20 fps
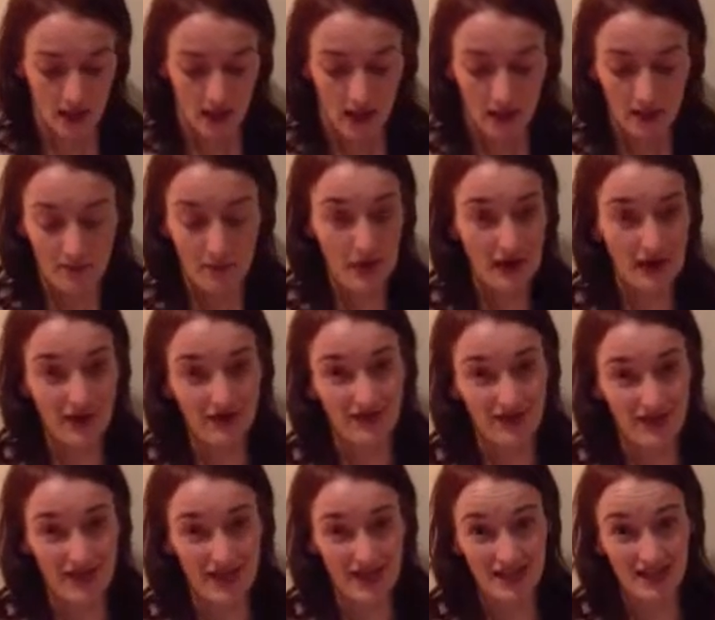And many of
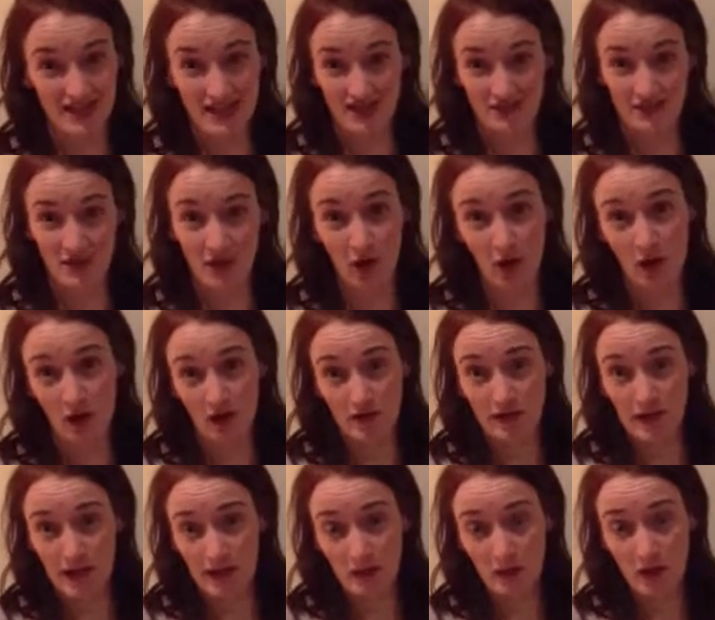these, if not all of
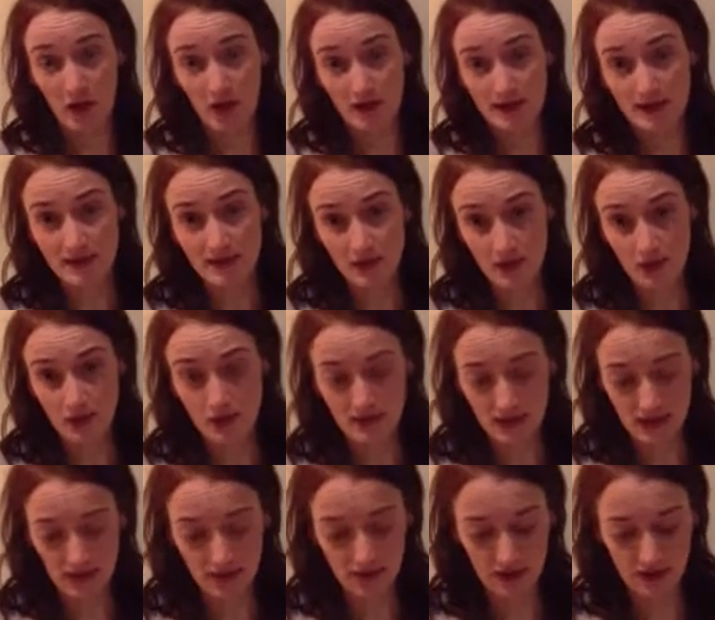them, cause soil
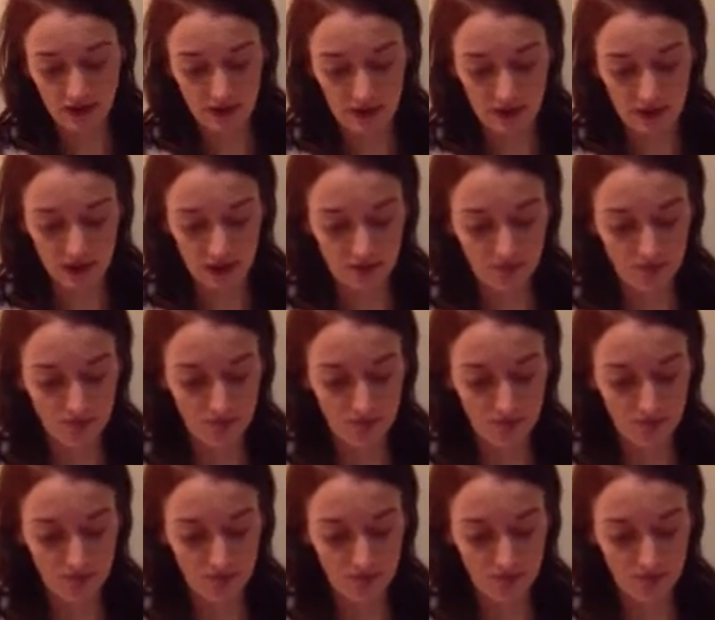degradation.